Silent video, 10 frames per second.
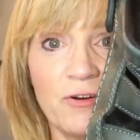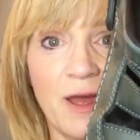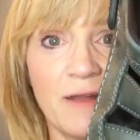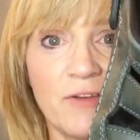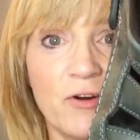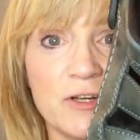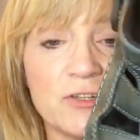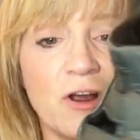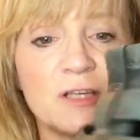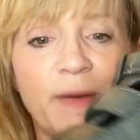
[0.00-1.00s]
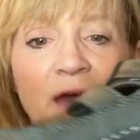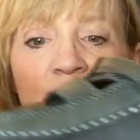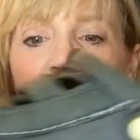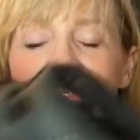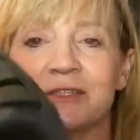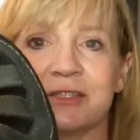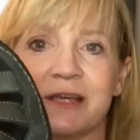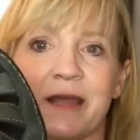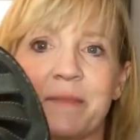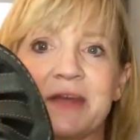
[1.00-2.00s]
kind of a crisscross pattern. This looks
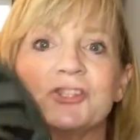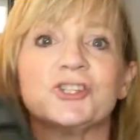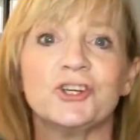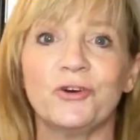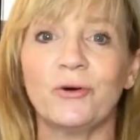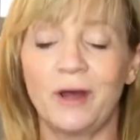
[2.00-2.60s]
like a men's shoe.